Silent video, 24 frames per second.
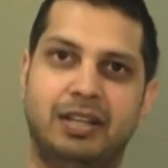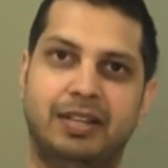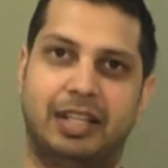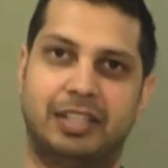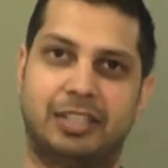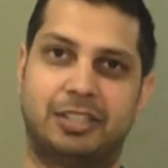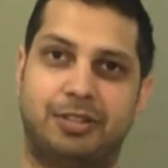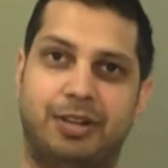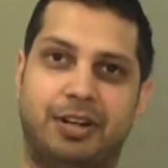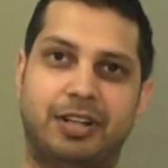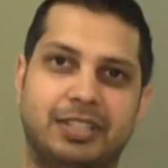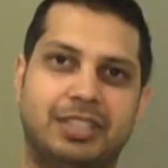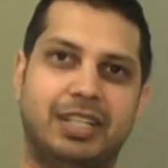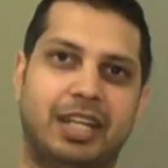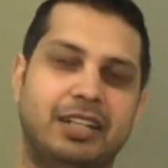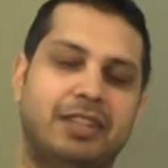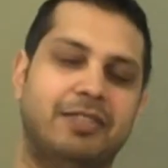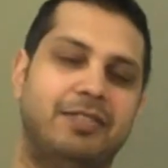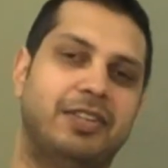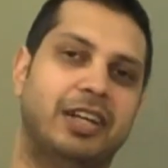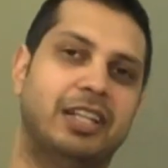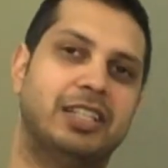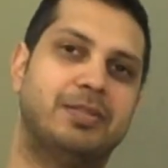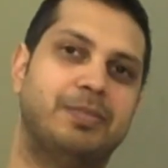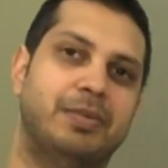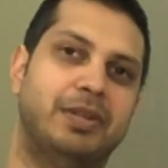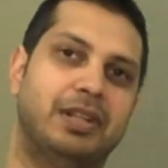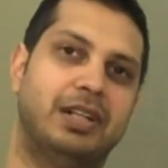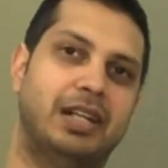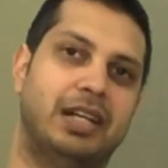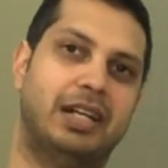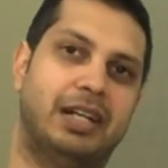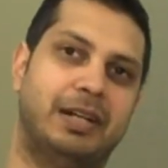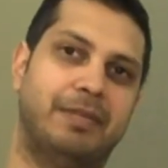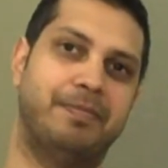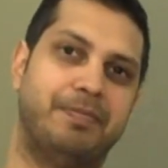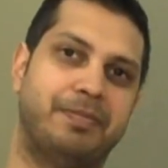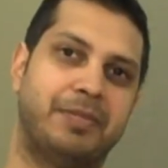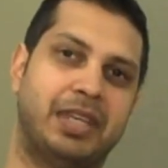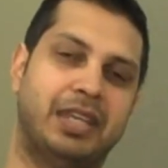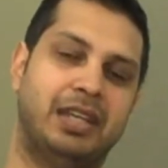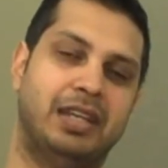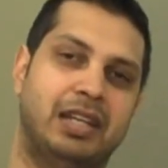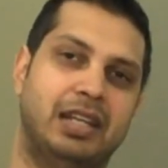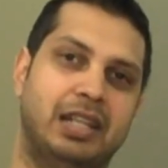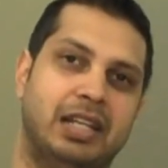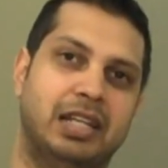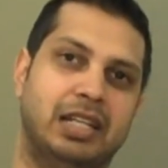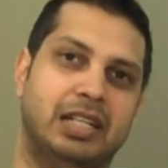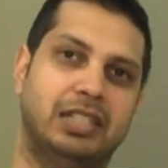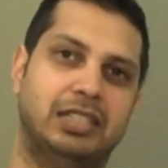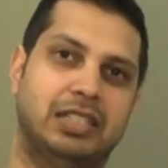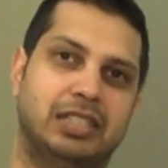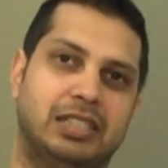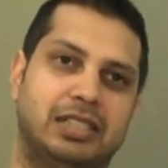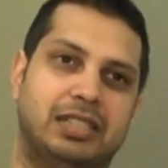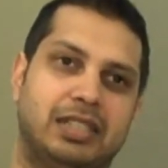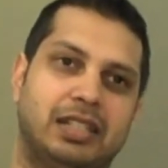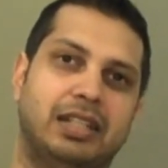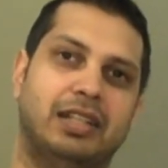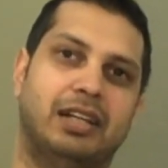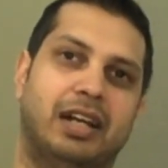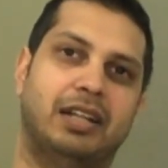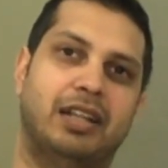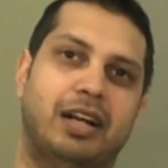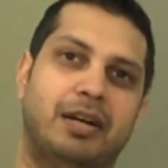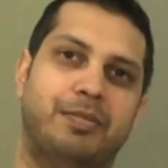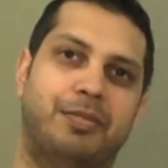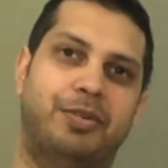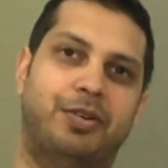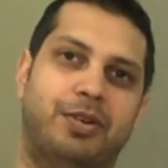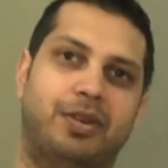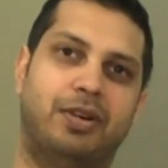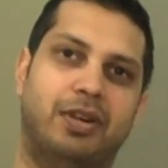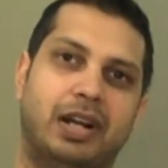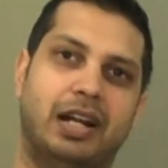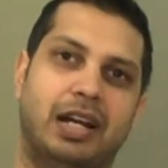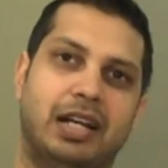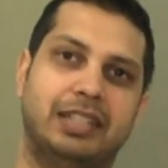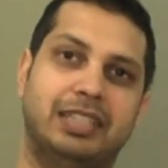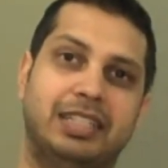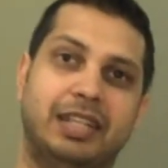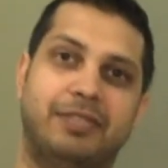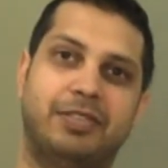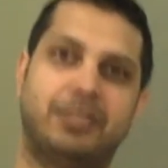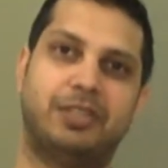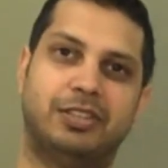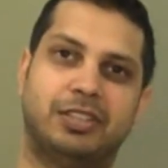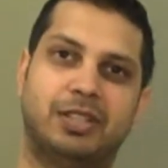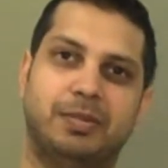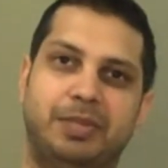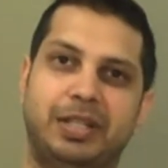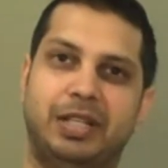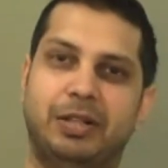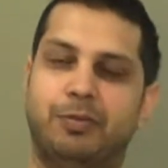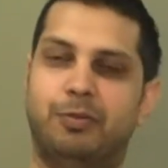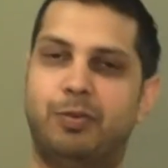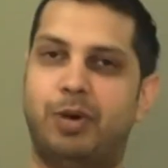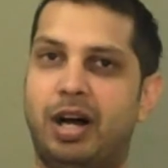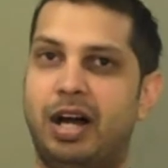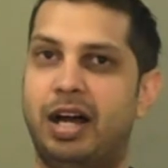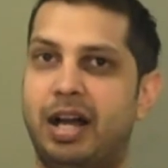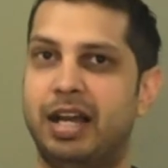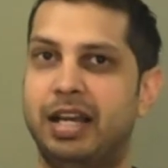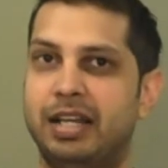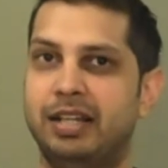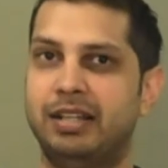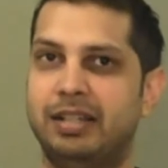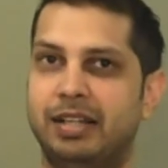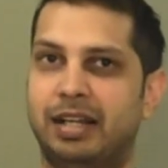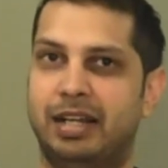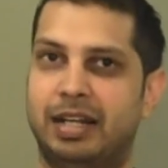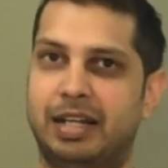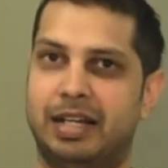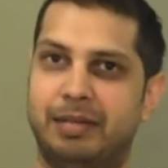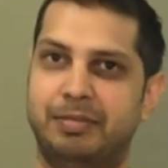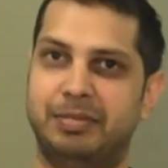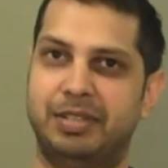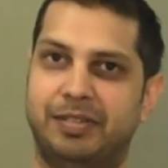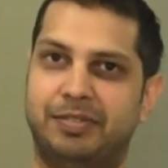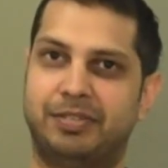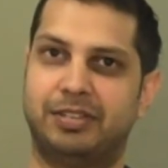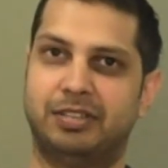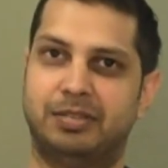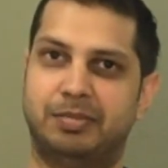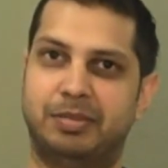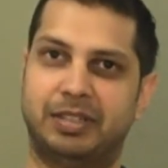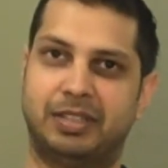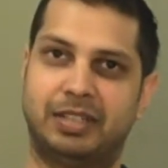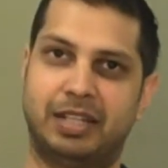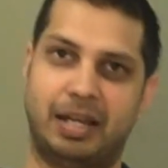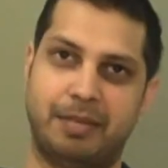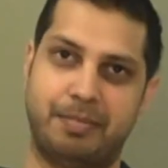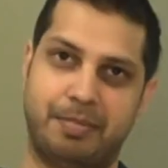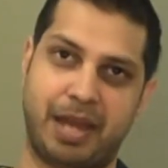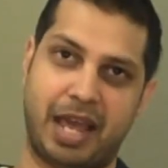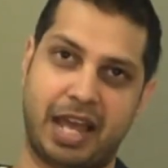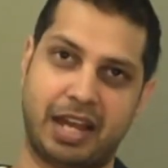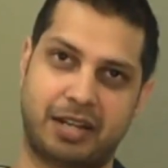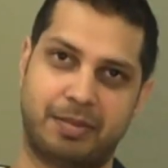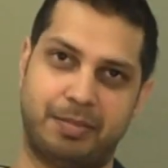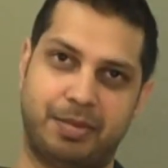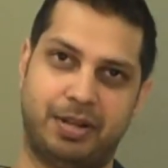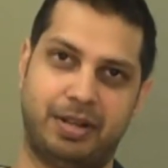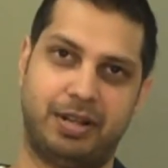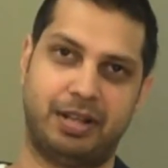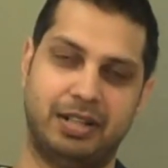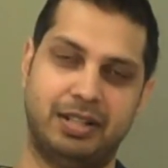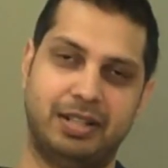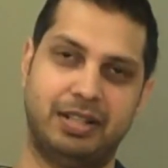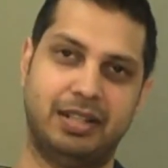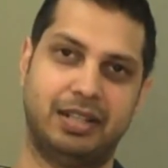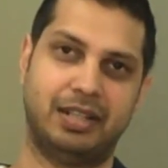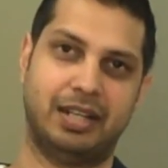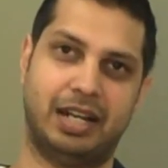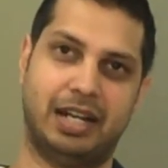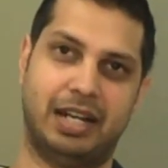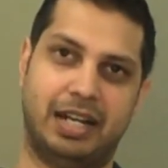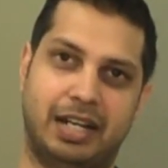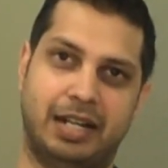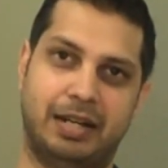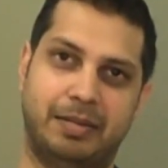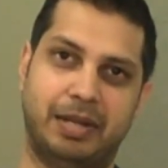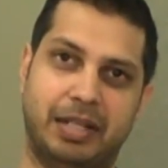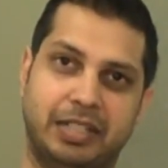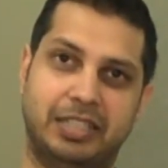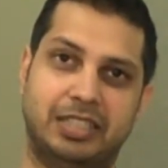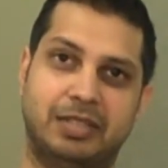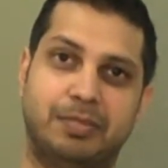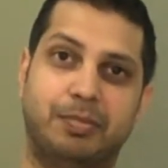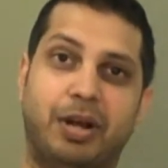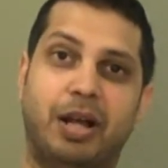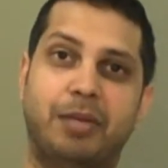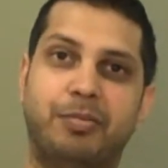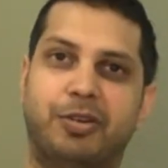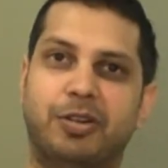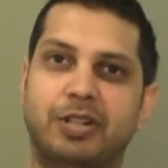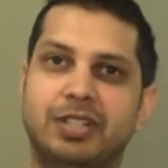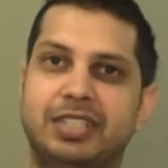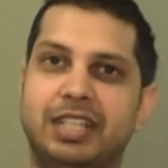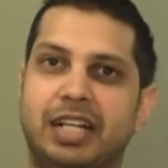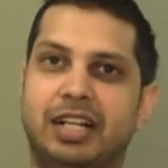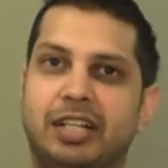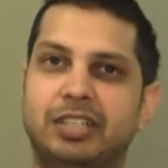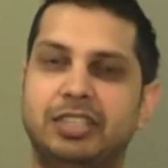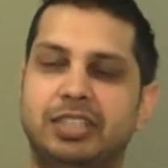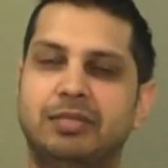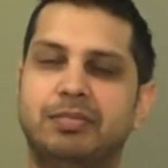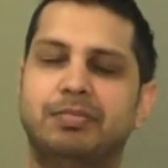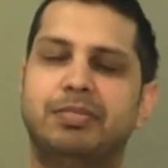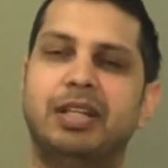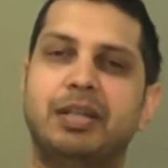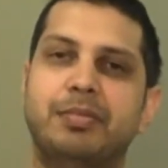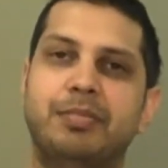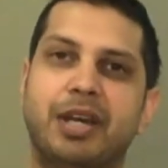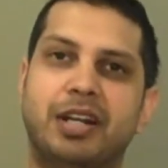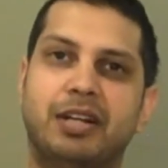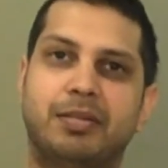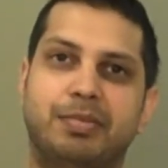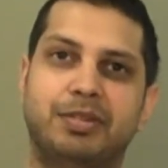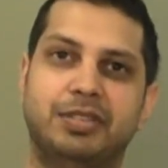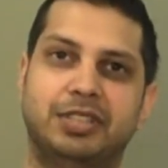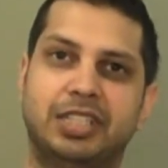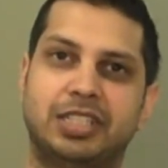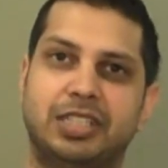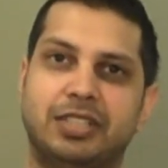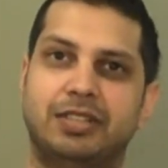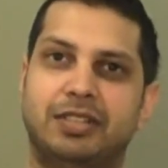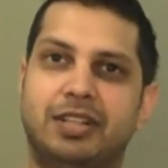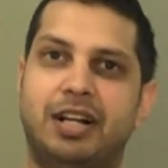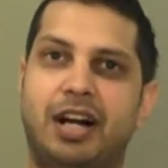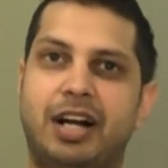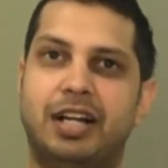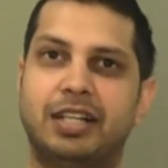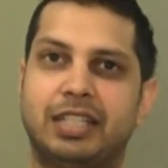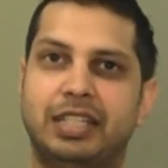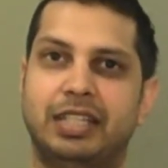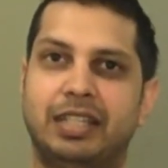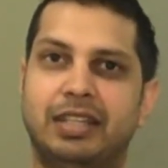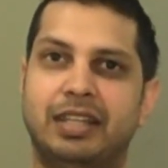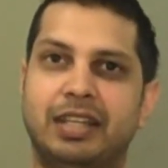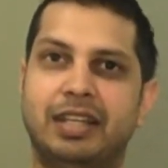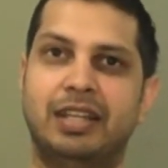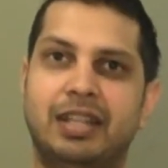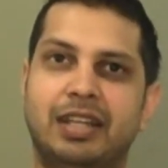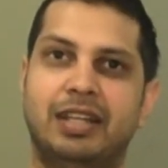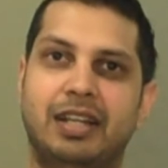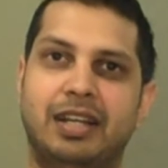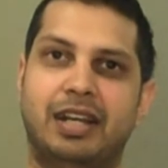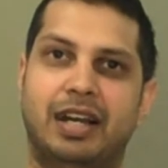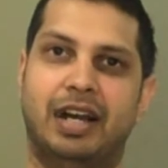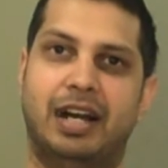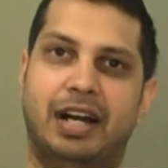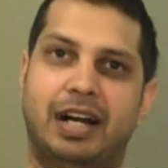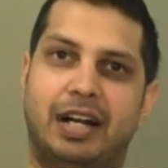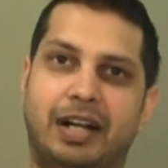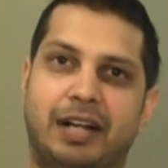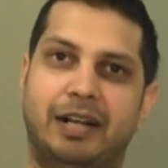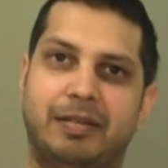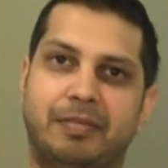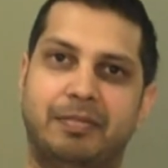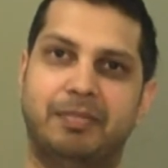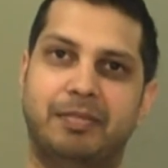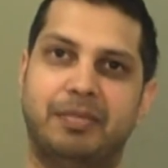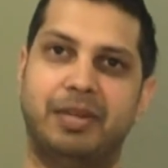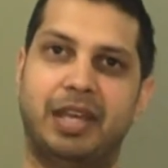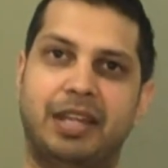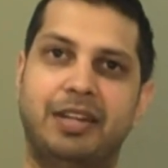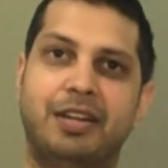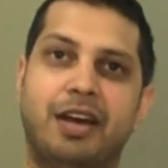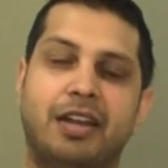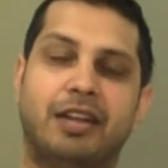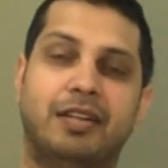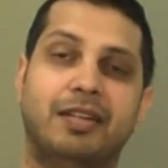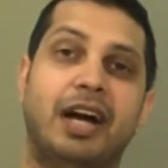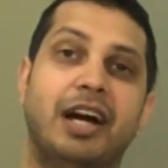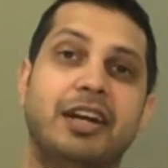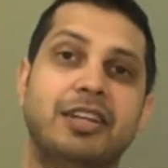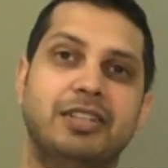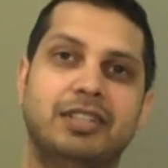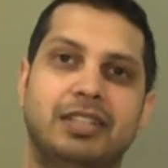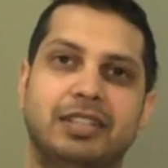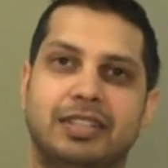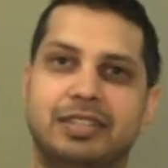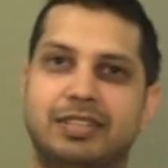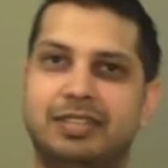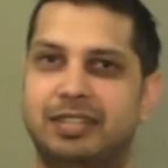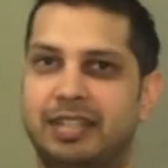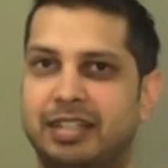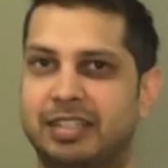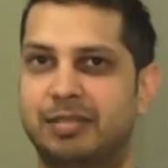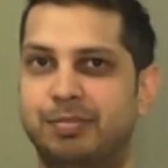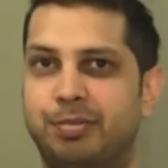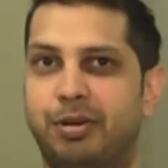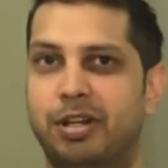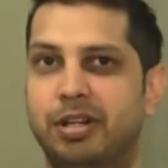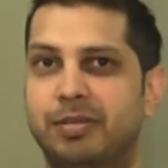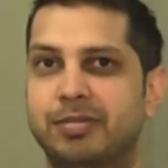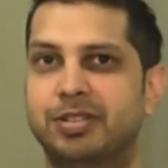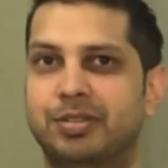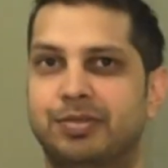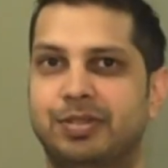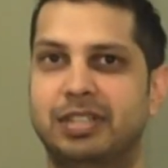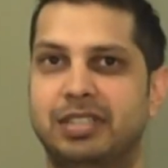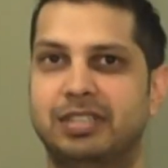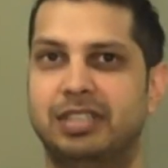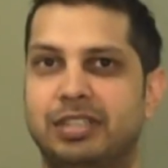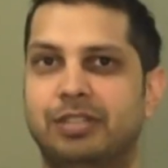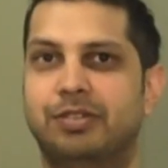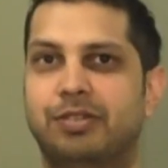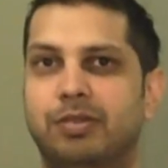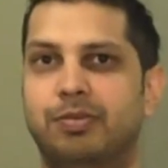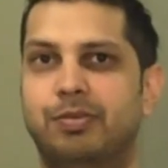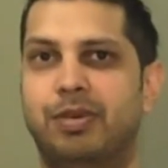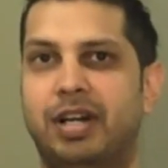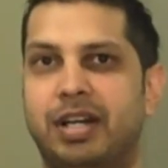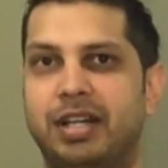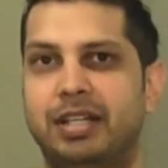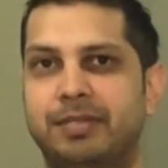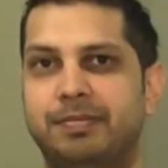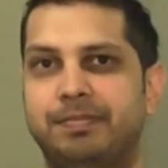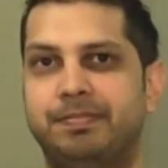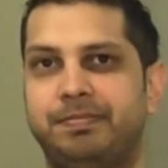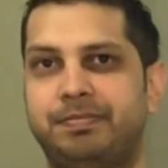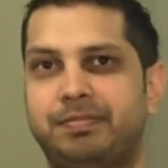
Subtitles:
that strong side defenseman, just a lot more difficult to beat wide, difficult to cut back upon, and just a lot more intelligent, play better positional hockey, and not allow you to just exploit him so easily going wide.